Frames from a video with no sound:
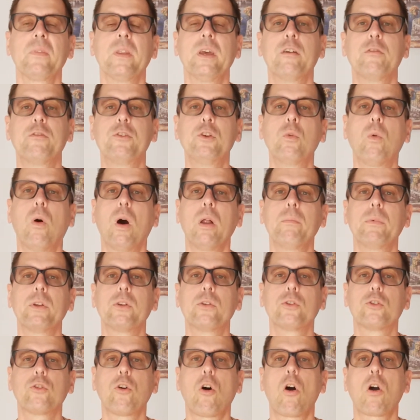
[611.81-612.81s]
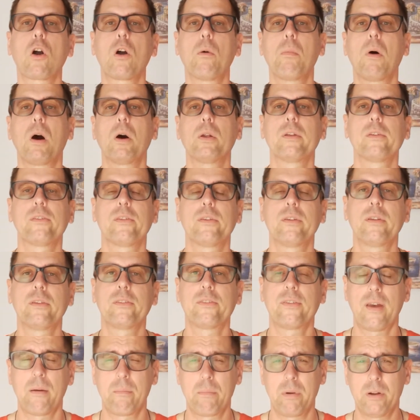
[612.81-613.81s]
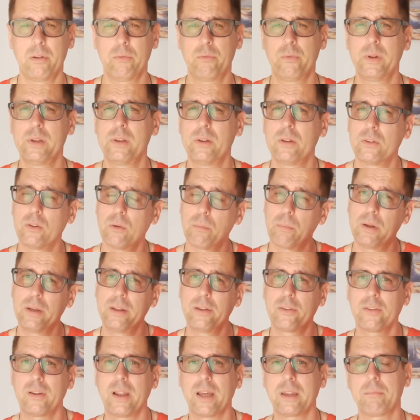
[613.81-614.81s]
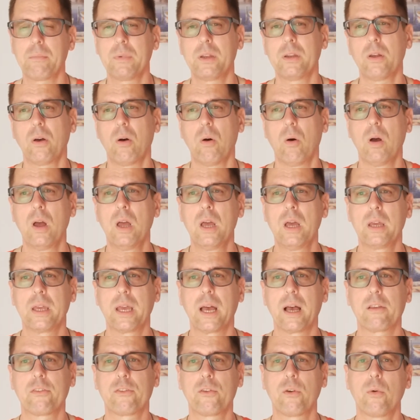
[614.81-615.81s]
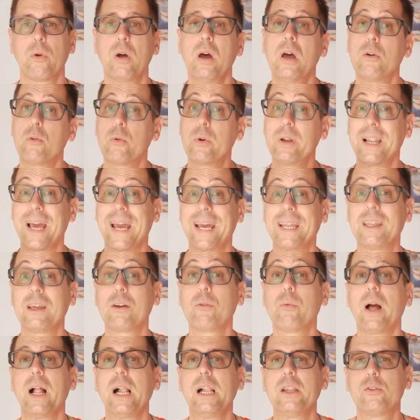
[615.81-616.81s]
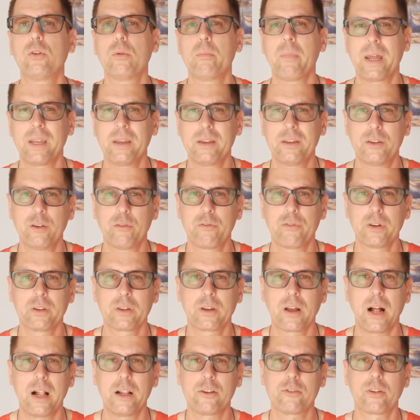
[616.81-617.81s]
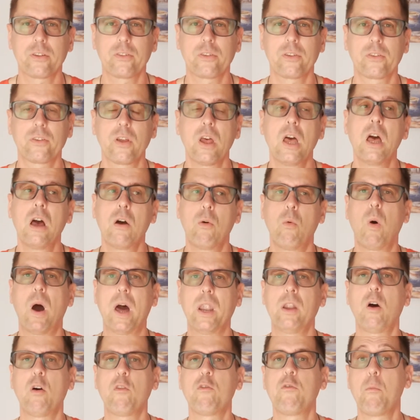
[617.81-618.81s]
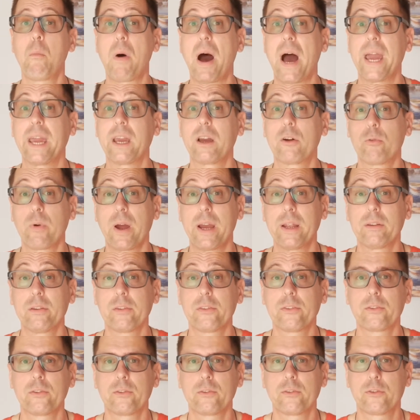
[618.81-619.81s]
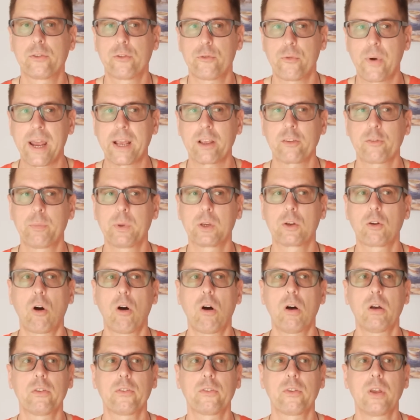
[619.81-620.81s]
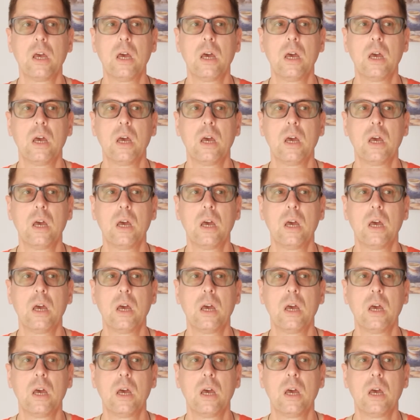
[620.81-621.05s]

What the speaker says: If you want me to talk about this in a separate video, though, please let me know. Yeah, so relating well to many different cultures is one of my greatest strengths, because